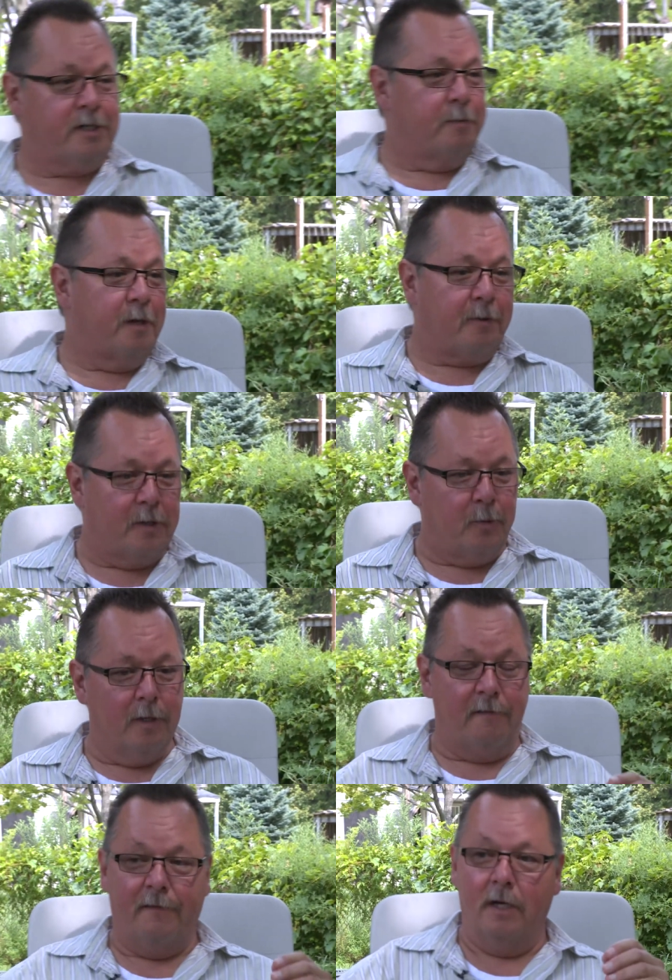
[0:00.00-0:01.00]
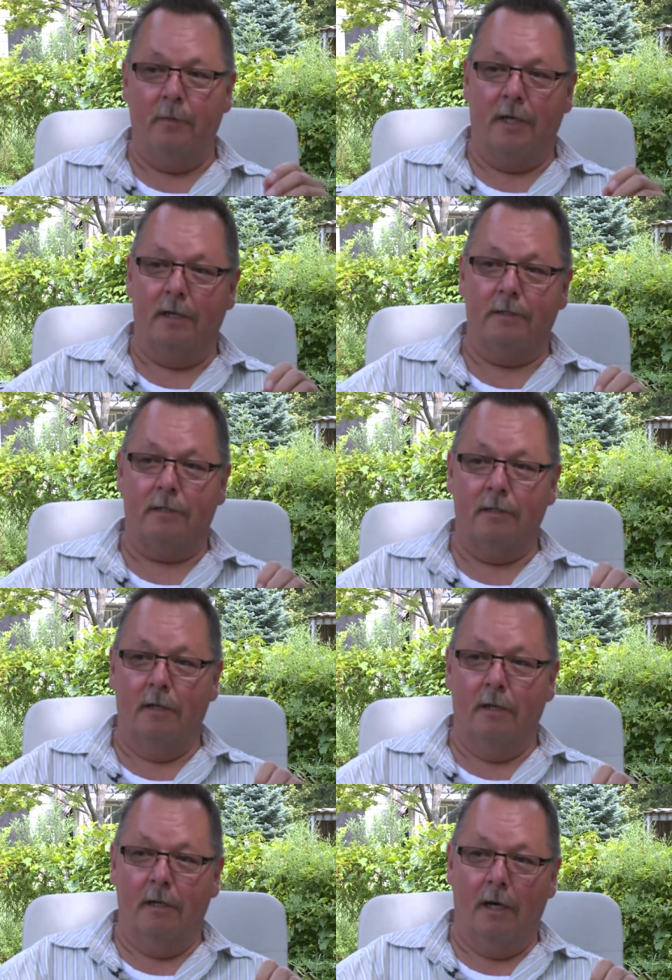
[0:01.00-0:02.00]
up something that's really funny because
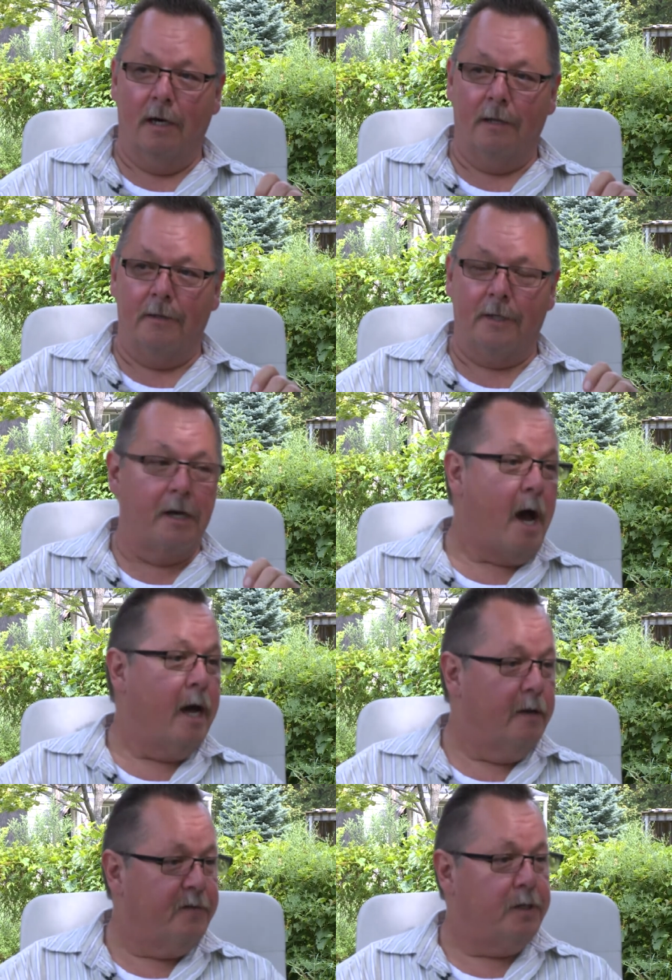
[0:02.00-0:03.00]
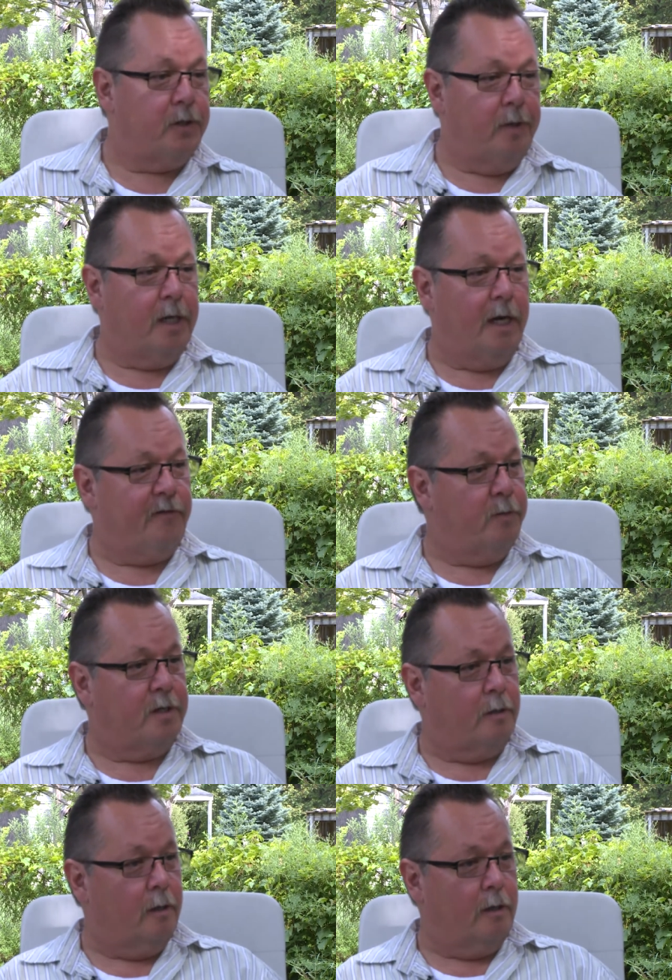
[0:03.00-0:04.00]
uh, the denial of industry and
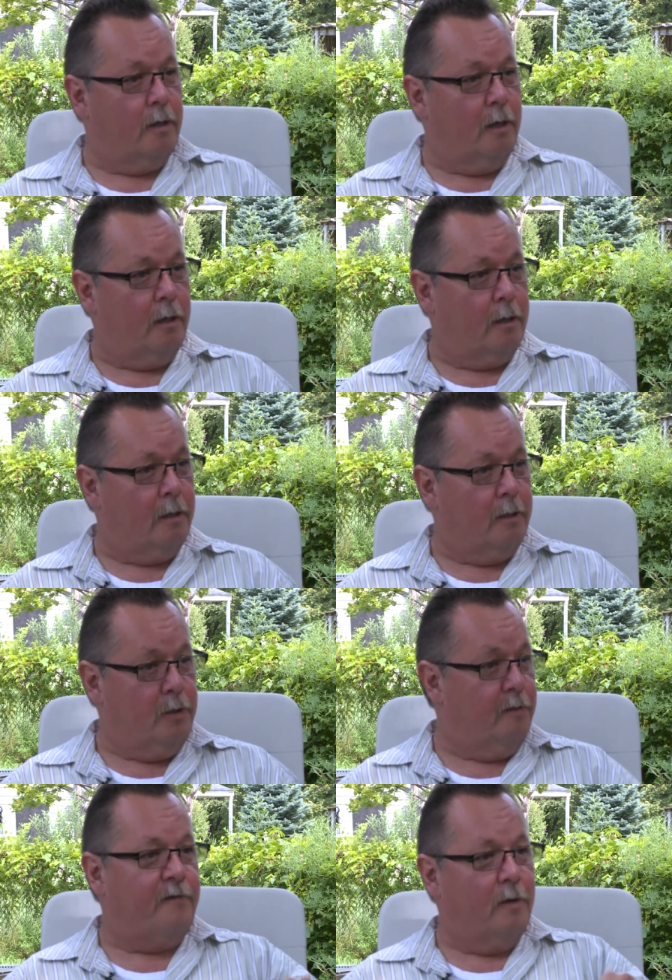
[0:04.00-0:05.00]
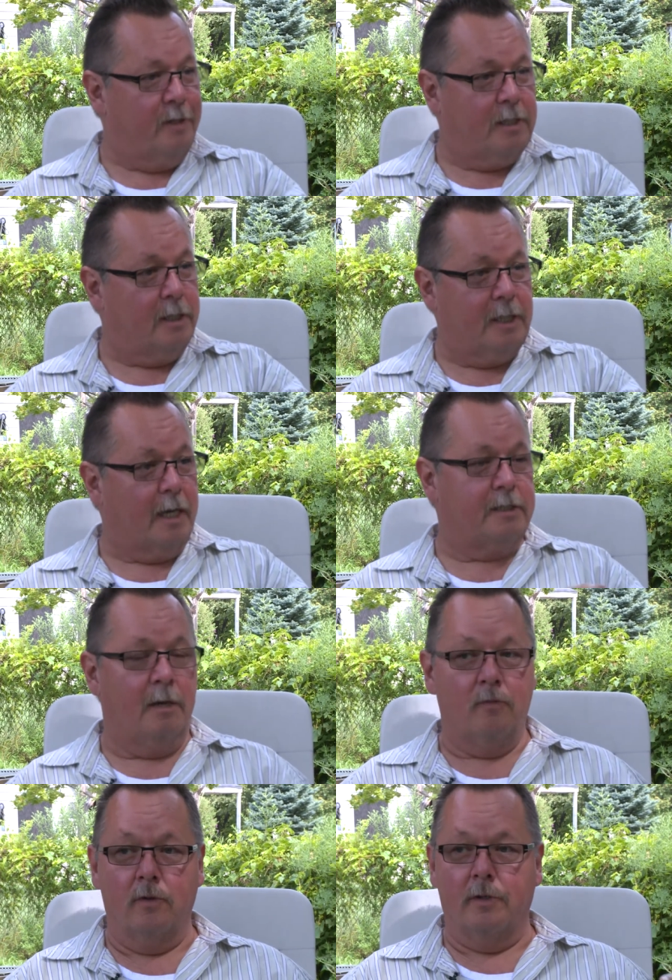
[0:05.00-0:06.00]
government are, are, are, uniform. It's the exact
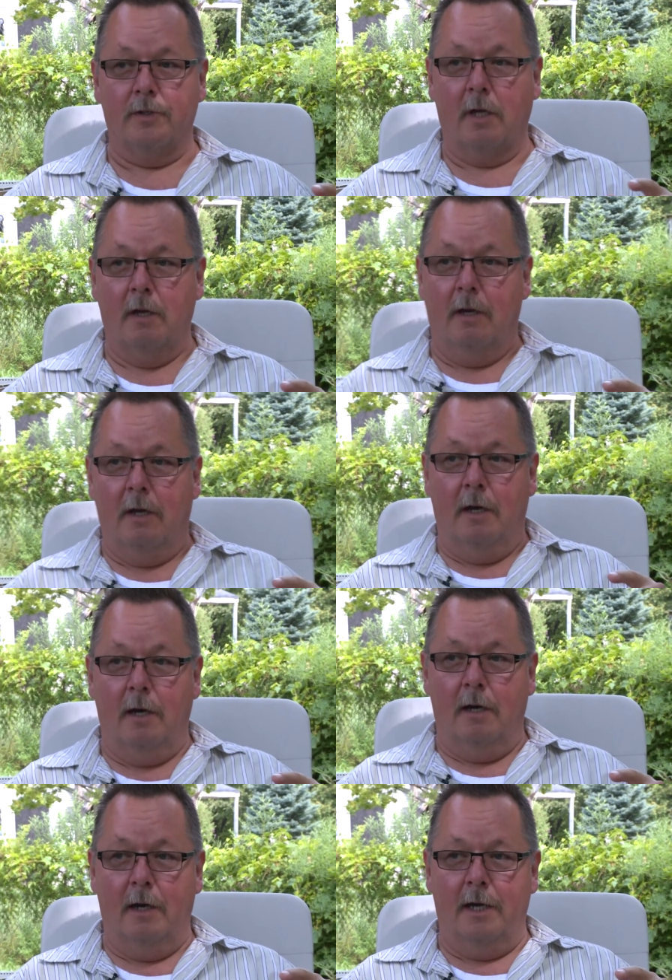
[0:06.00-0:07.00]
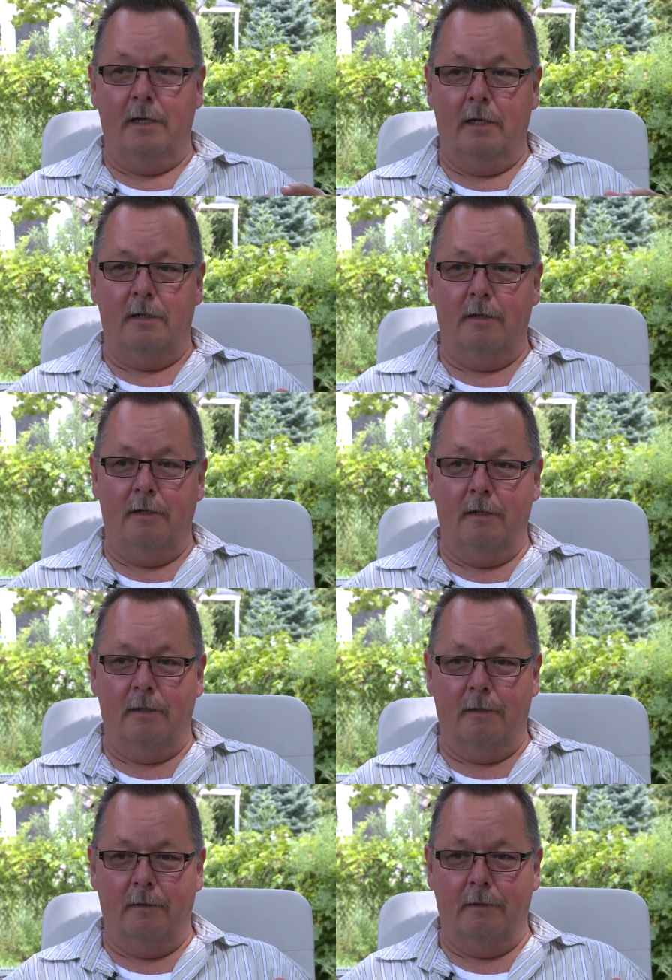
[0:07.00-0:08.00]
same rules. Uh, and, and,
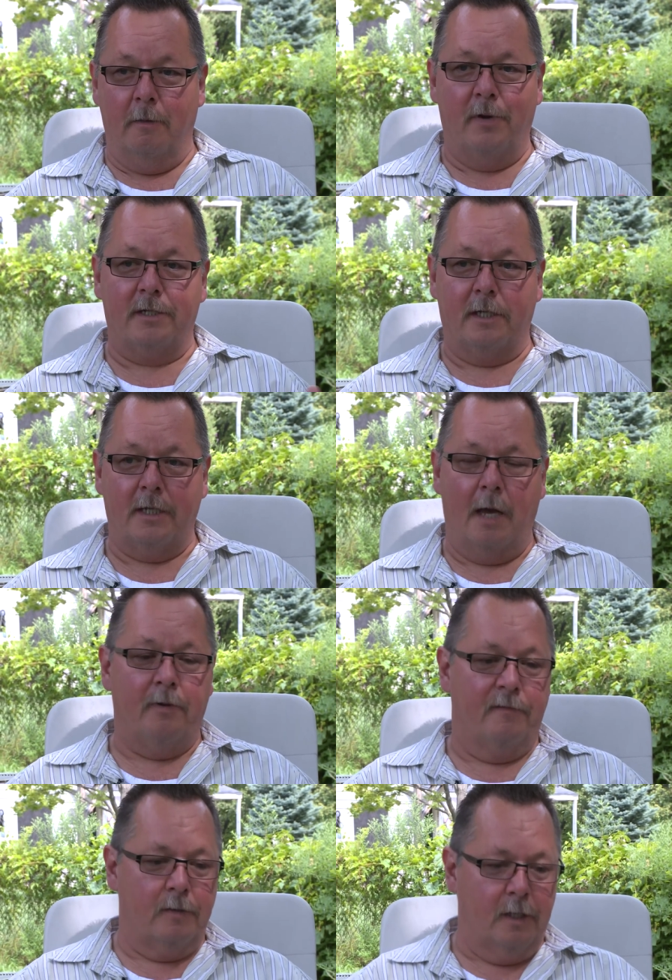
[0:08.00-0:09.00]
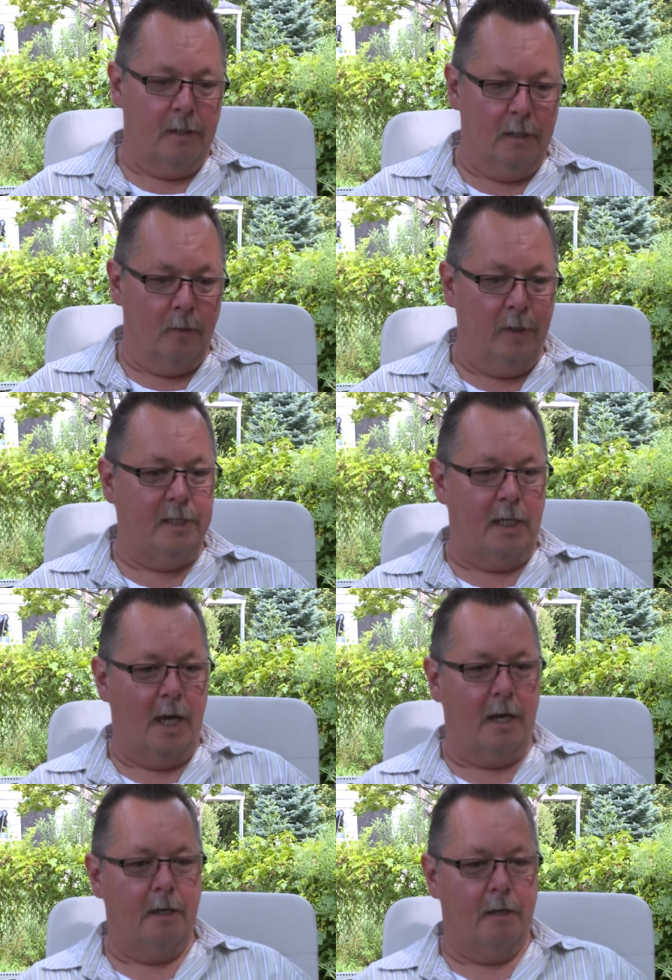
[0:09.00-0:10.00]
uh, the best example of
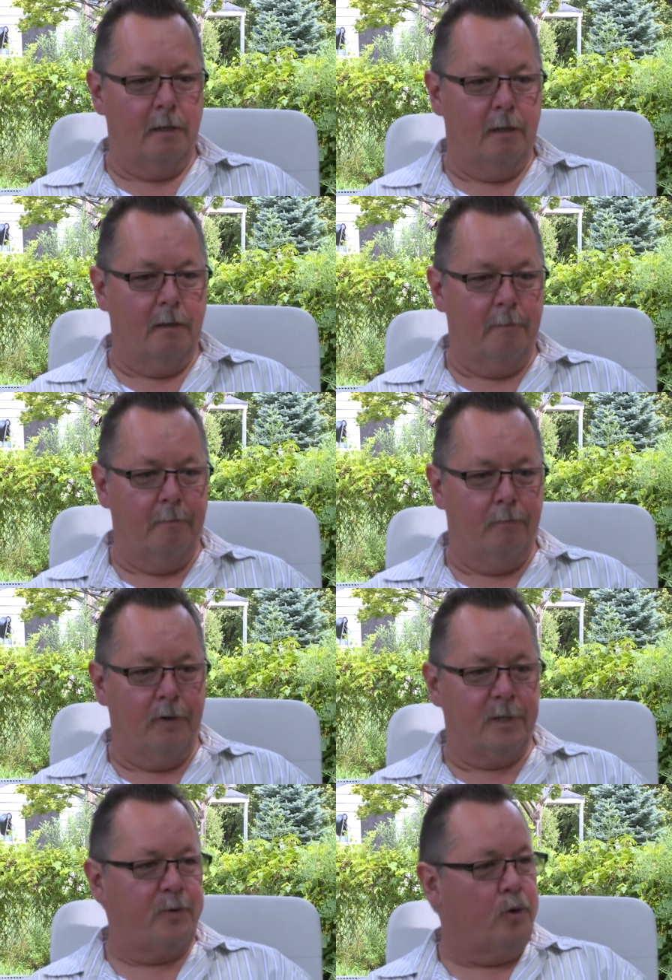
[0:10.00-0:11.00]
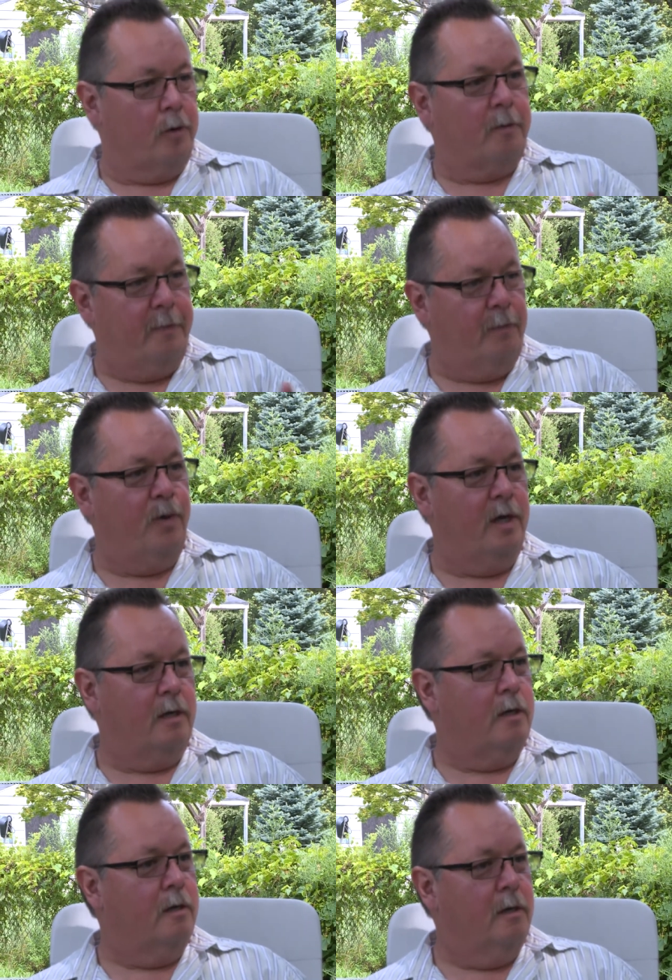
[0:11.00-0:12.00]
Louisiana, uh, British Petroleum BP,